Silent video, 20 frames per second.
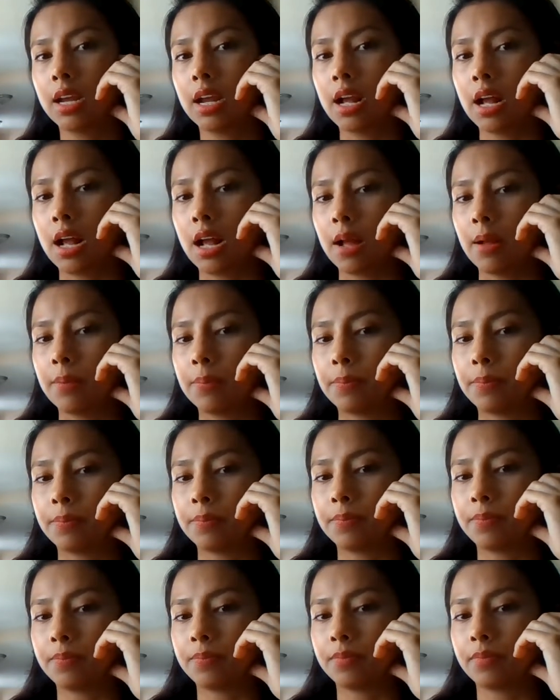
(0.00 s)
in
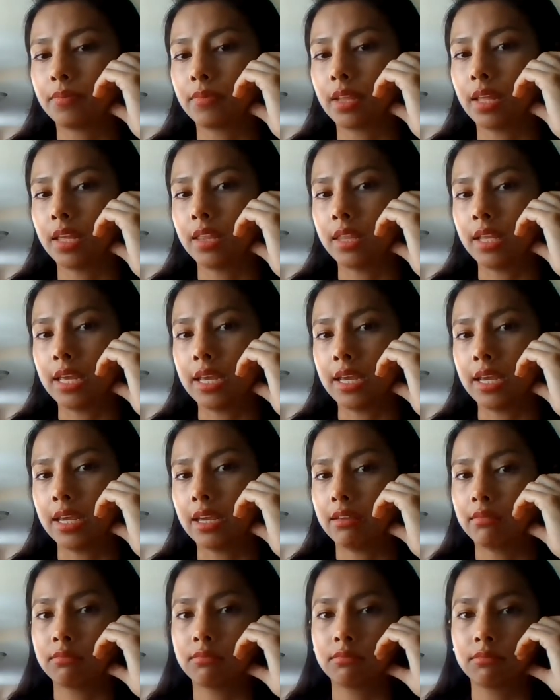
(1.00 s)
the
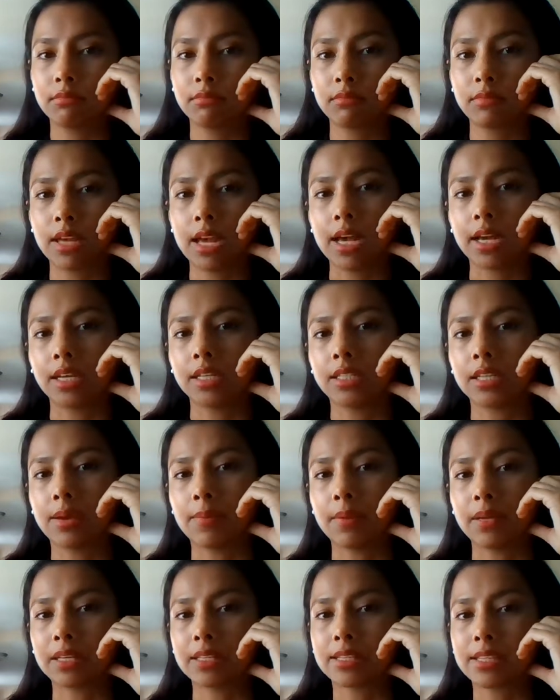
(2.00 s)

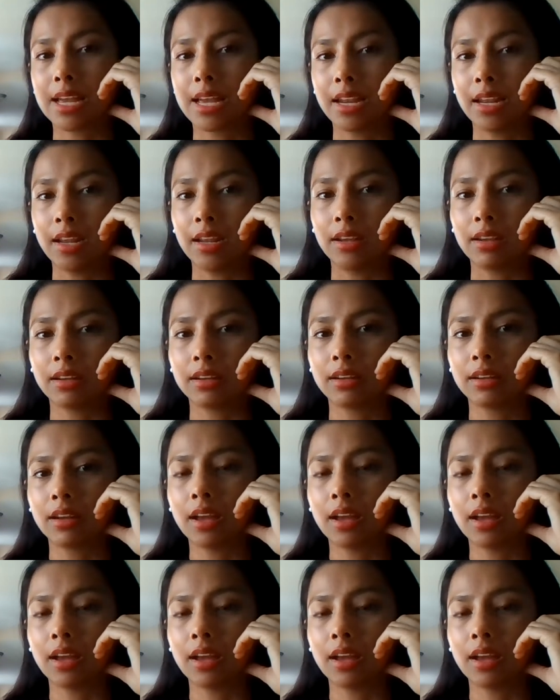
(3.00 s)
academic setting.